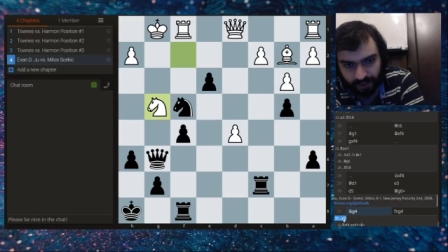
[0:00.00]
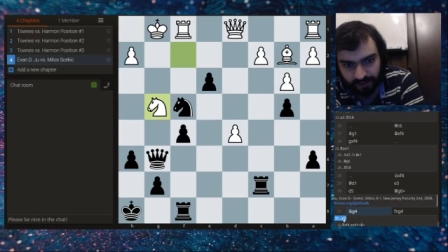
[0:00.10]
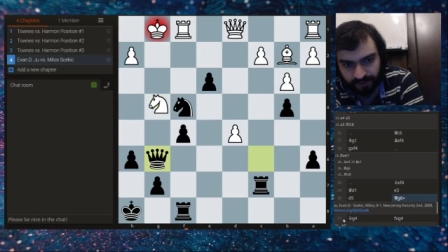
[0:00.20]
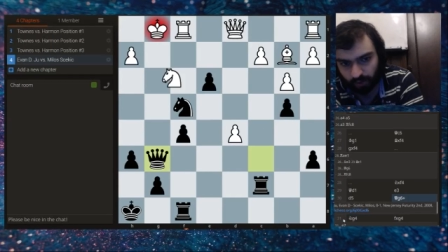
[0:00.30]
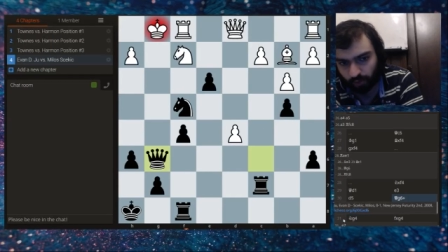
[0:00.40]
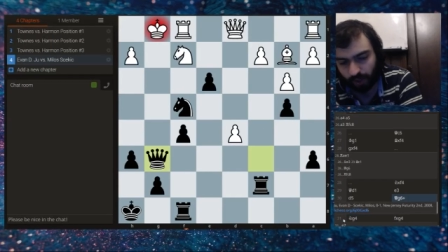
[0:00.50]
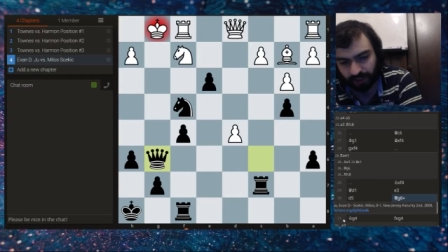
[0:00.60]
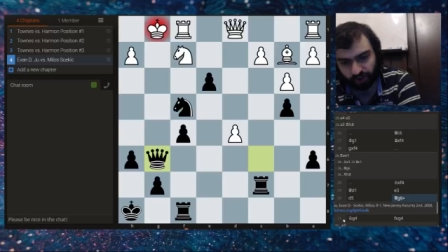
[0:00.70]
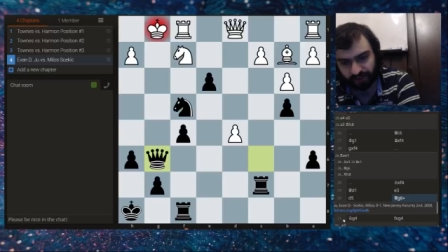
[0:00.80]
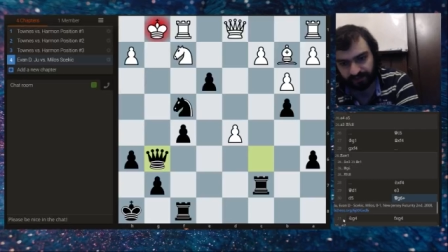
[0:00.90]
So white
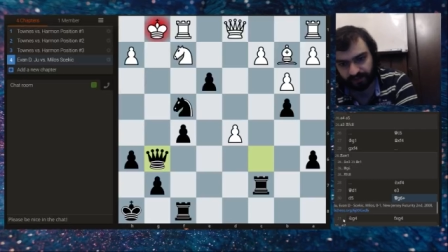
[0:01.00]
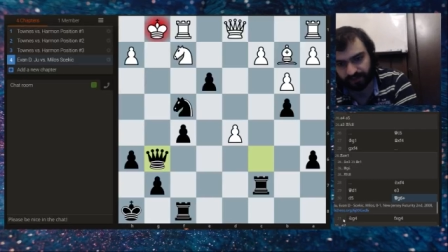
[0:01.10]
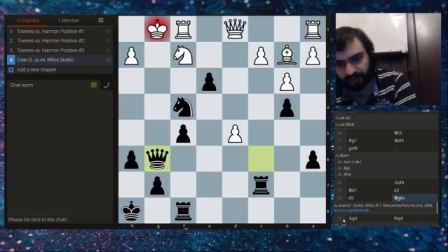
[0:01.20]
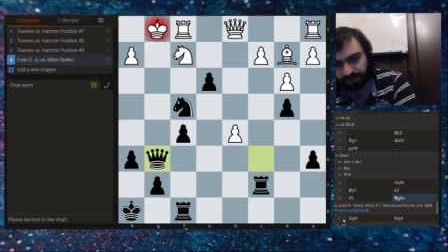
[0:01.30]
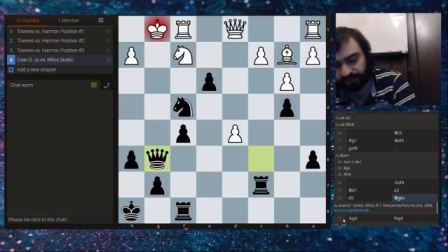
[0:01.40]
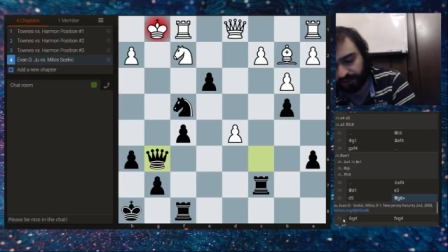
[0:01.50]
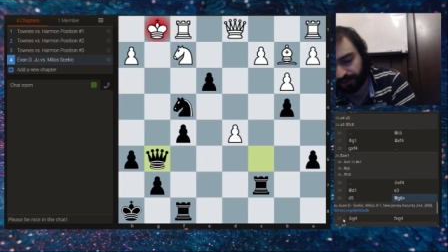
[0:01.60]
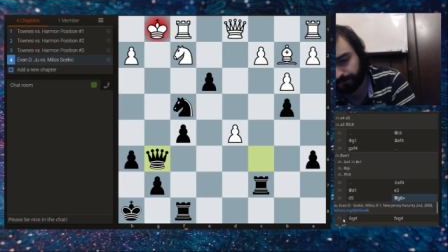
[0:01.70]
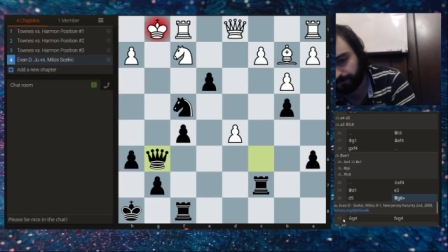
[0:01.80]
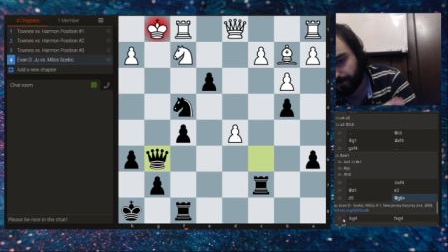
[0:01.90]
just resigned here.
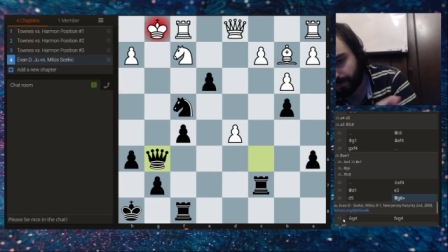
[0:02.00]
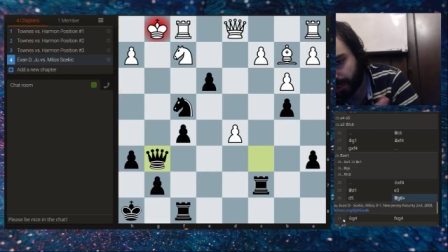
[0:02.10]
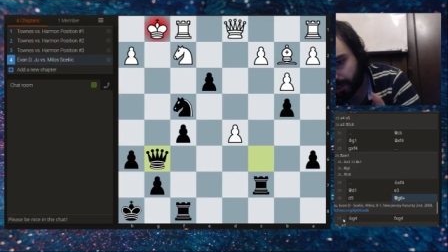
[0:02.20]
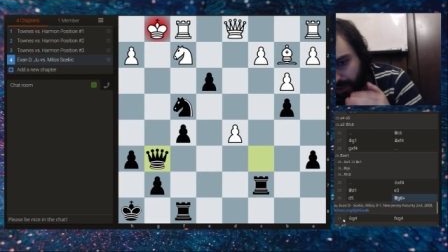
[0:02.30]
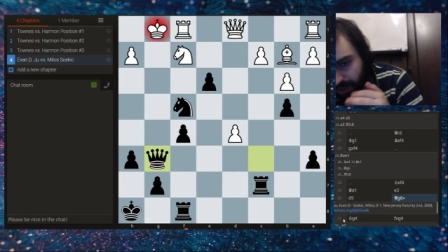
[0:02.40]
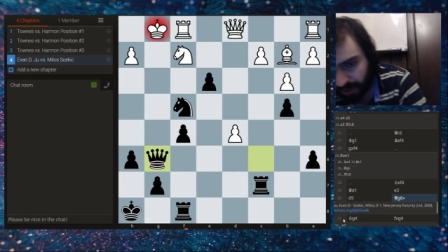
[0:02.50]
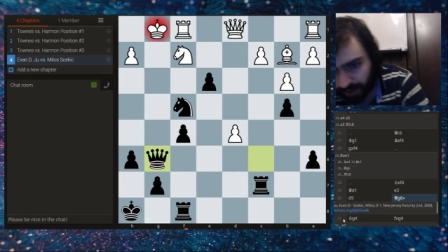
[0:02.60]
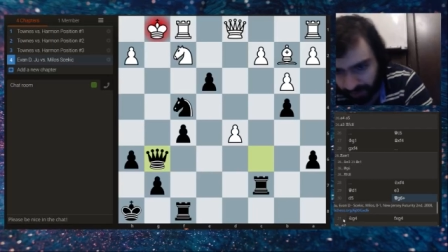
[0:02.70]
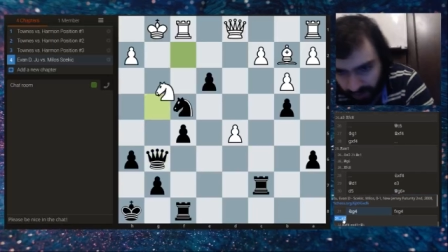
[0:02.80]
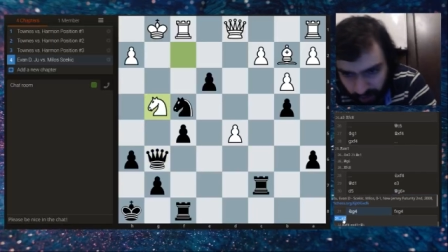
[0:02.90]

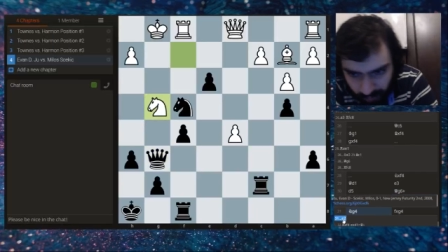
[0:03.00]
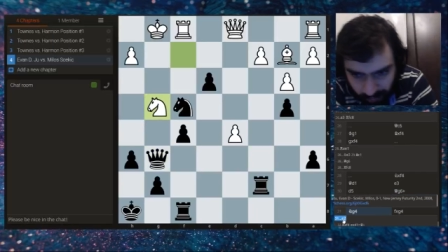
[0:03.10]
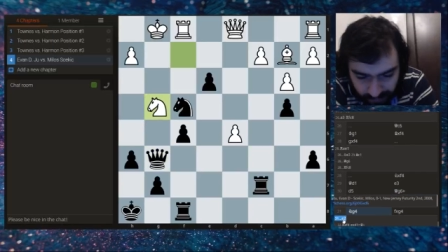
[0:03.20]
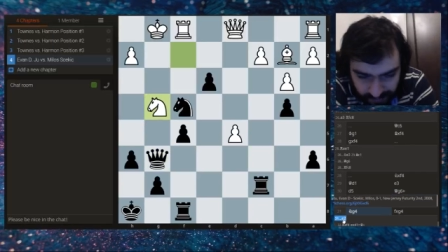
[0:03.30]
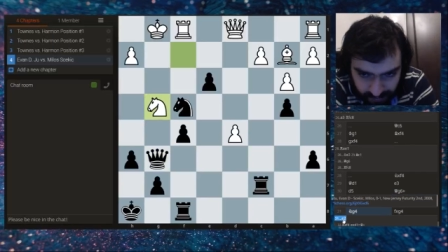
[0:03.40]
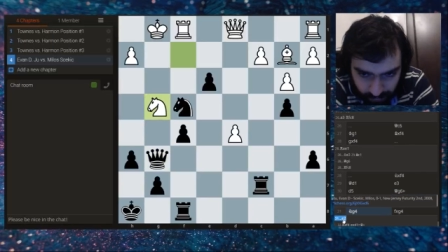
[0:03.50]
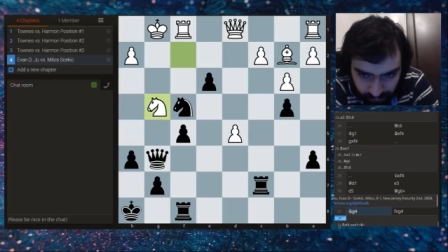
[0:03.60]
I'll show you some of the